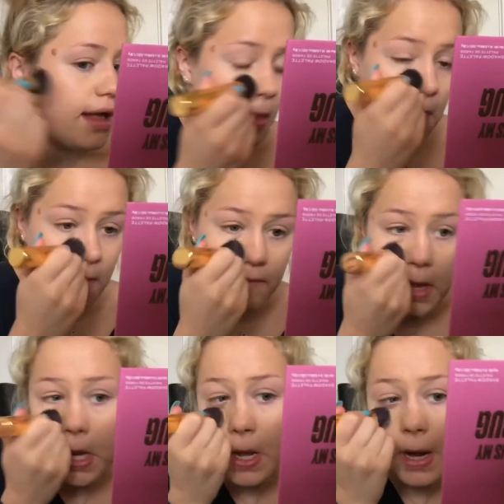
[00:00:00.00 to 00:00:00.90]
like the
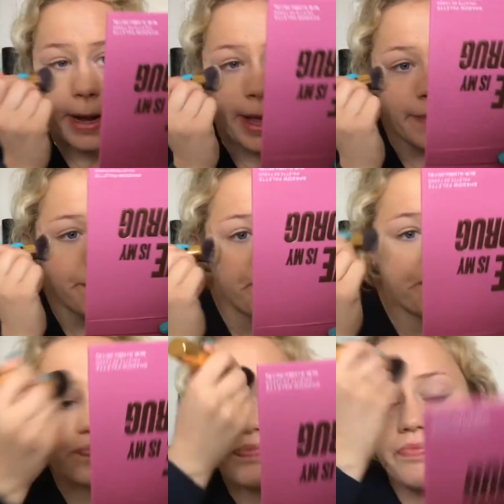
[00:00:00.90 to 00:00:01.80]
food, I'm not gonna lie.
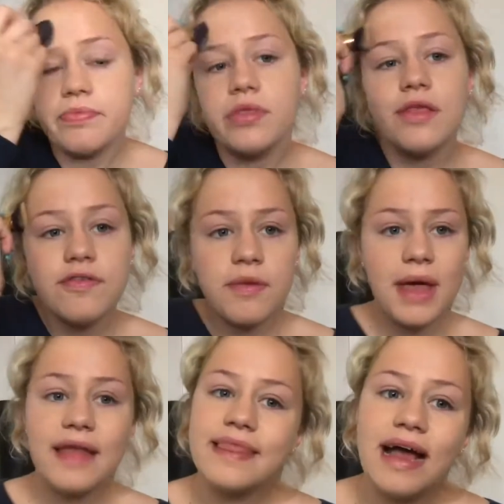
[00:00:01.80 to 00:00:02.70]
So we
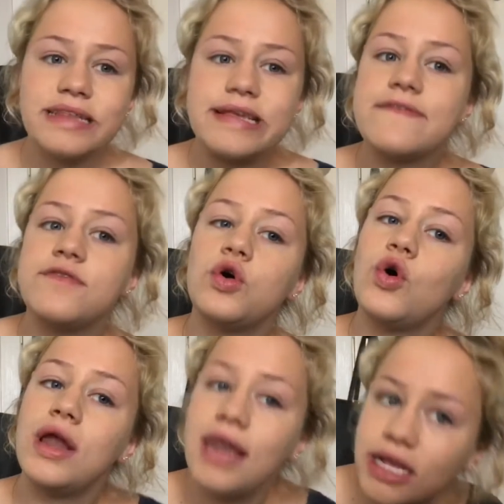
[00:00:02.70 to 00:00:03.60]
had that
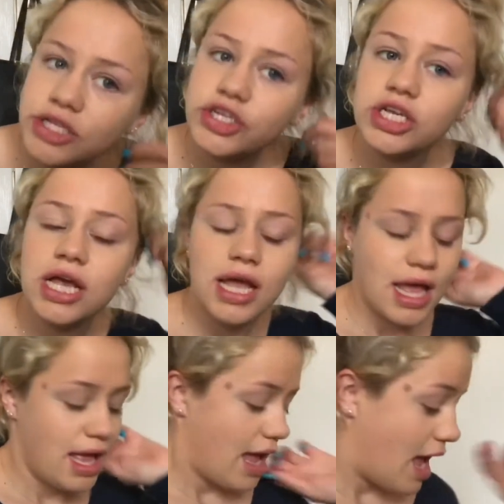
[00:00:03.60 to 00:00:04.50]
for lunch,
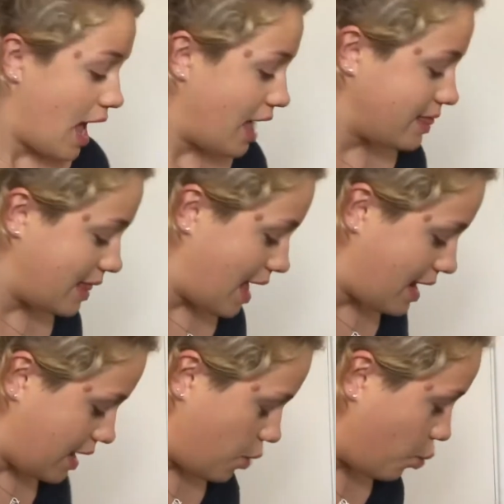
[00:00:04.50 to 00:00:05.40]
and
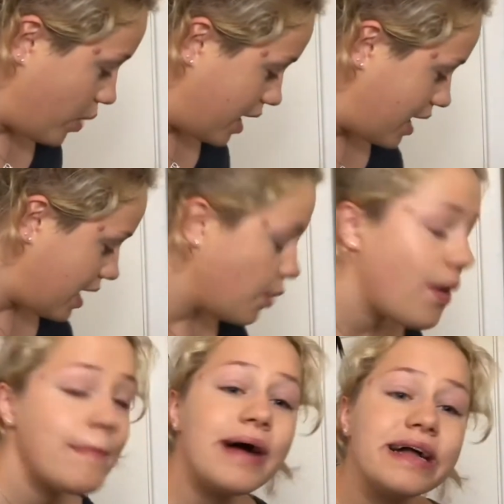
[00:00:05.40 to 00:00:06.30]
then we
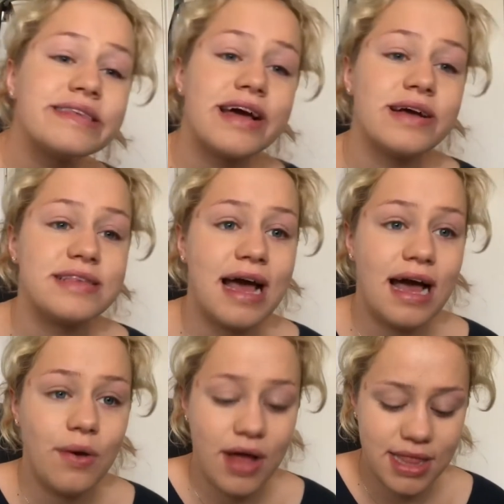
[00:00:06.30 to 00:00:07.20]
went back to the
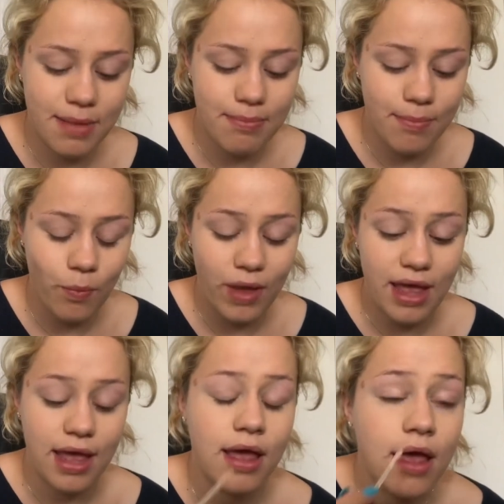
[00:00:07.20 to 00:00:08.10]
hotel, and then
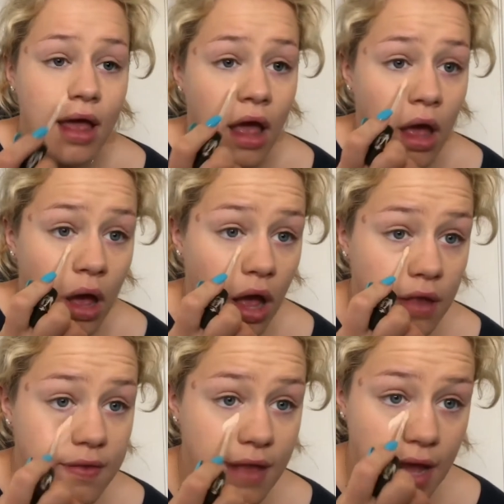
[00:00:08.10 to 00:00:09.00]
we
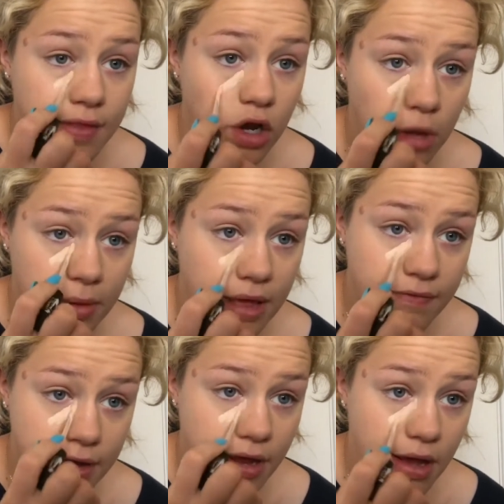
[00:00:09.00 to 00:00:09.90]
sat in the lobby
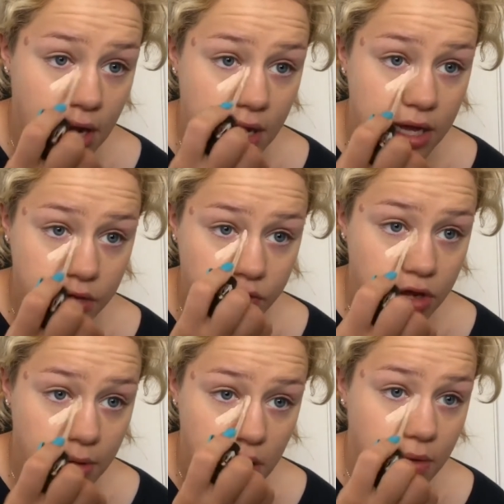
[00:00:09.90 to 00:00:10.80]
for no lie like
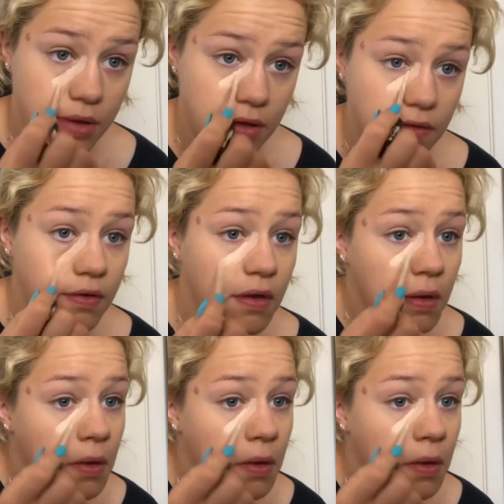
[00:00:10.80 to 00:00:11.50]
2 hours.